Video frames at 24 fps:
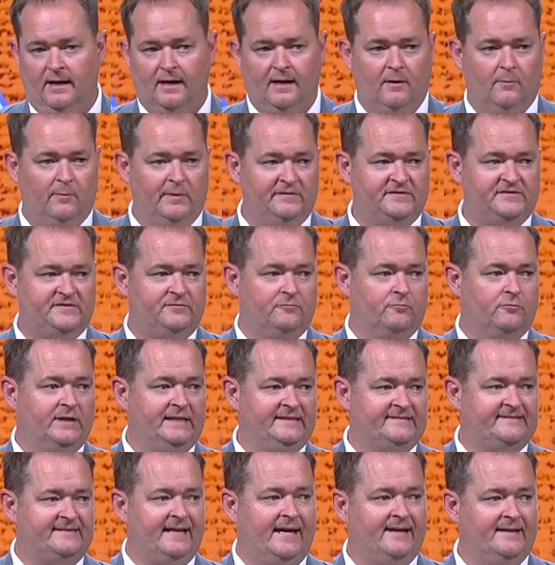We've
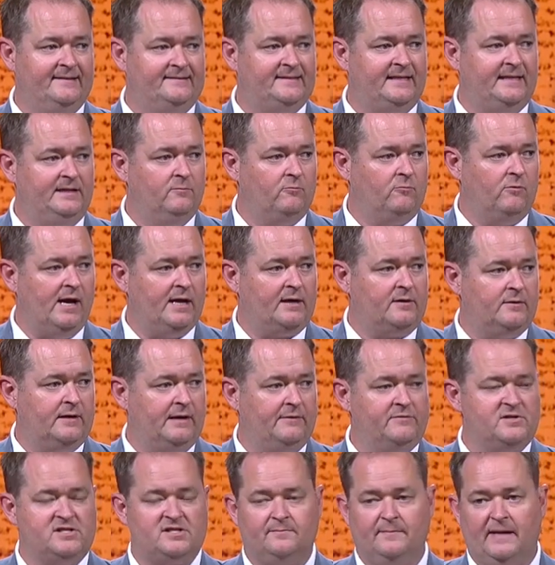reset a team record
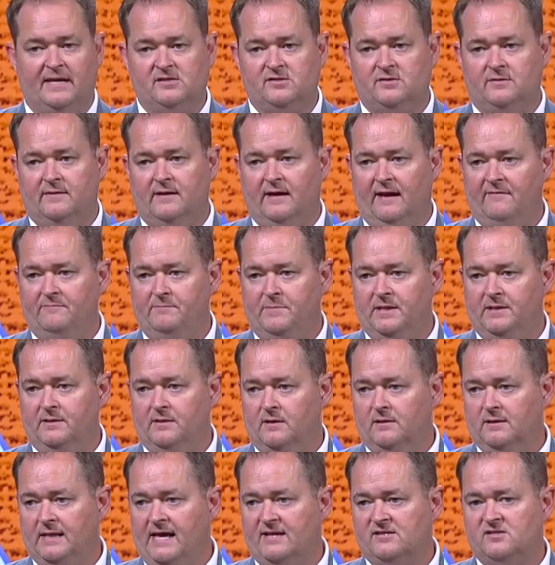every semester that I've been
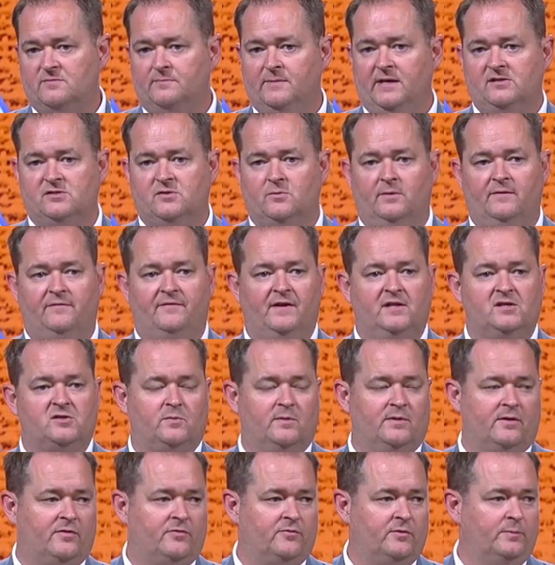there. Last semester, we finished
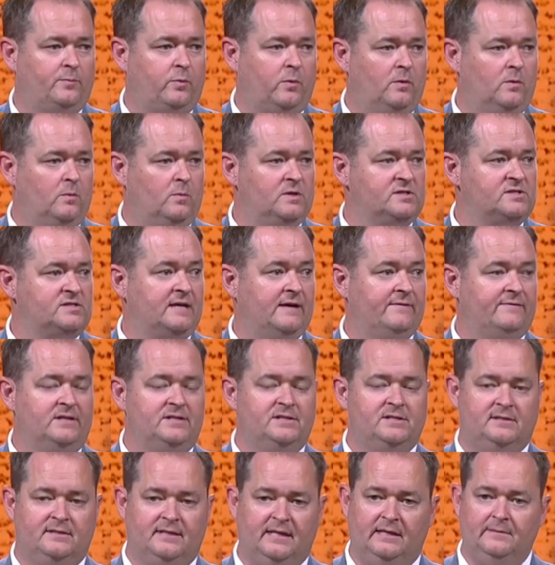with a
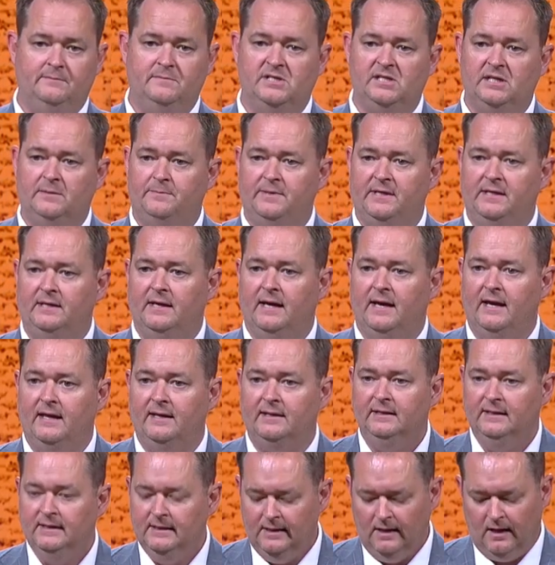3.17 team
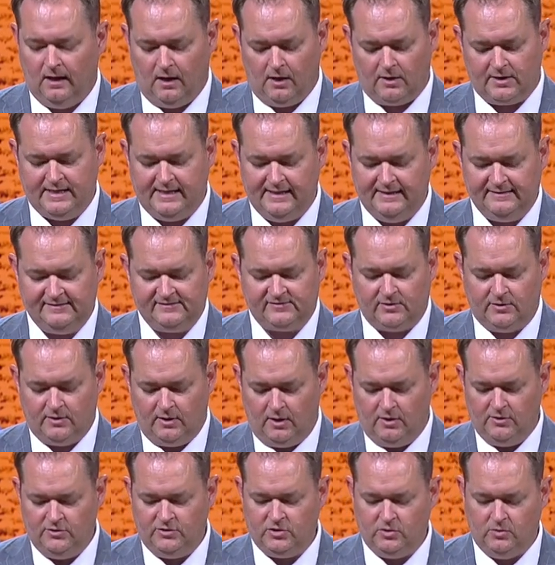GPA. Our kids
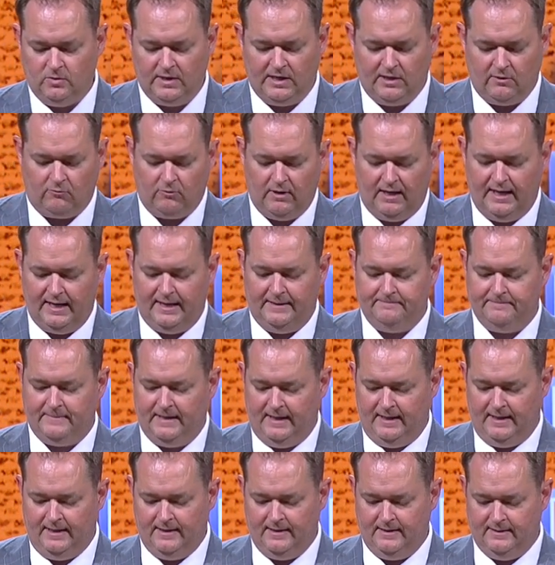are doing it right
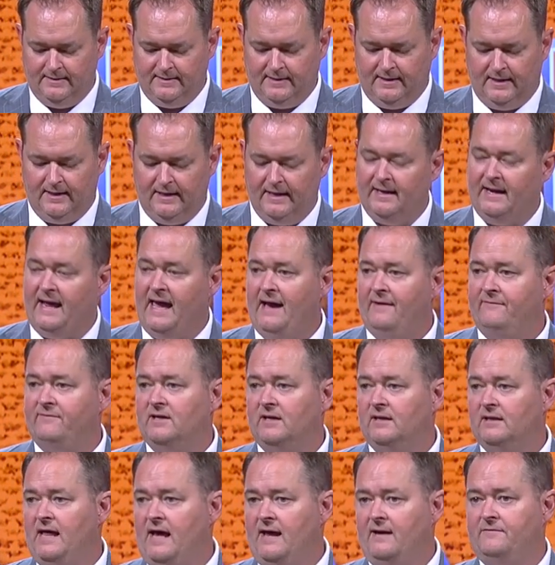and having
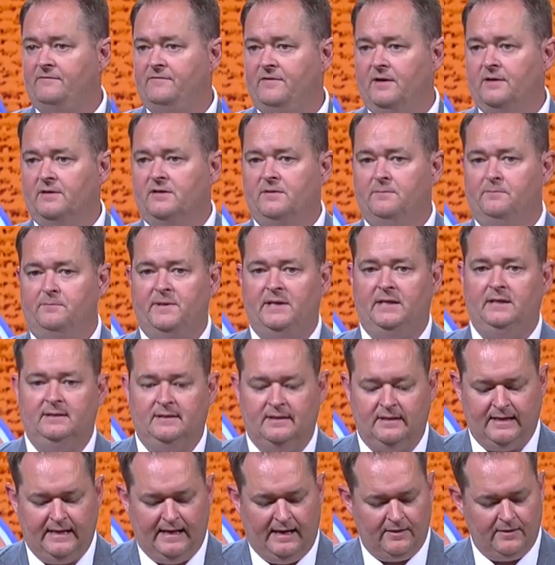a lot of fun competing
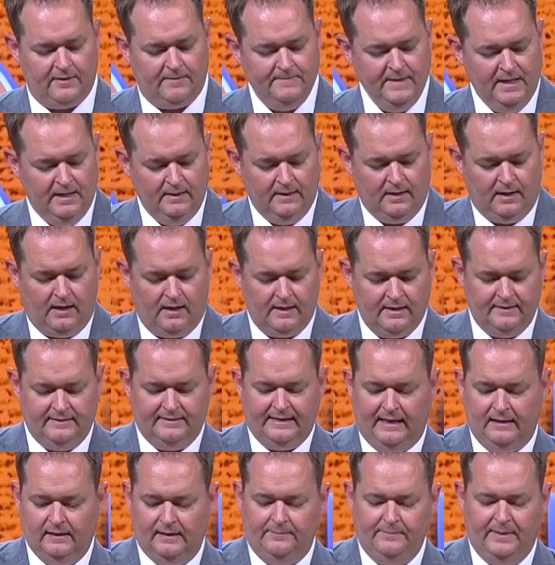together on a
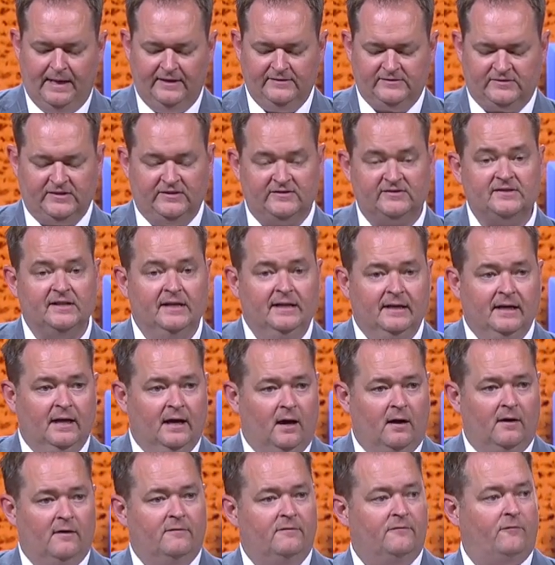daily basis.
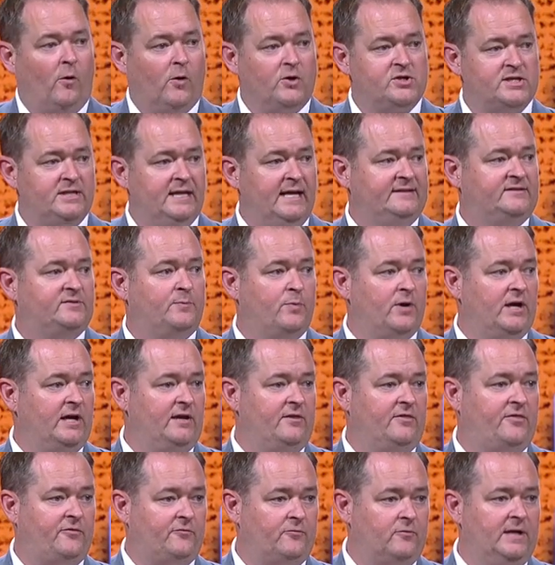Fortunate to bring
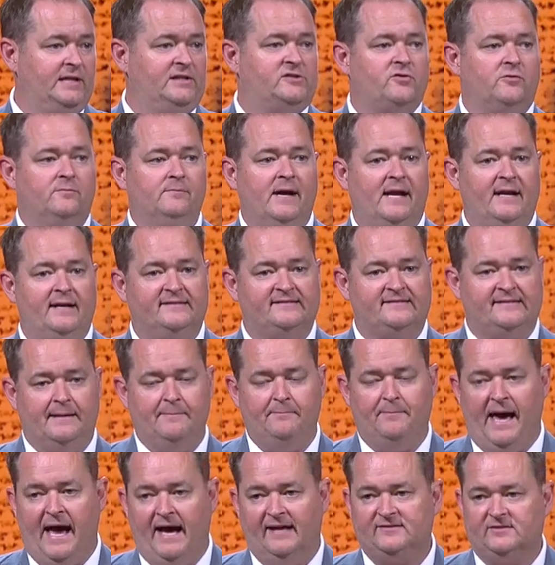3 tremendous
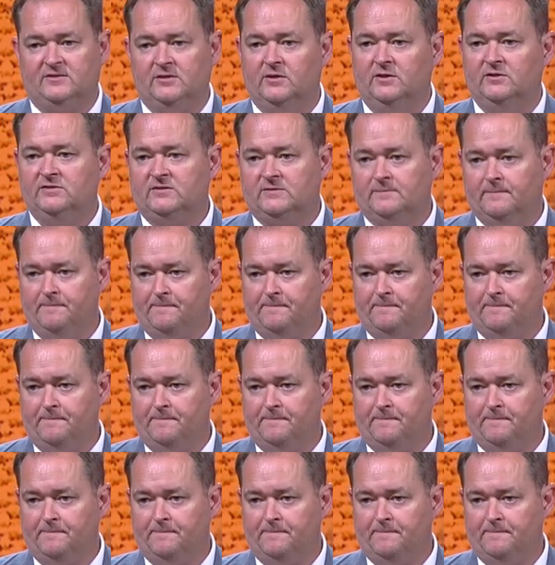ambassadors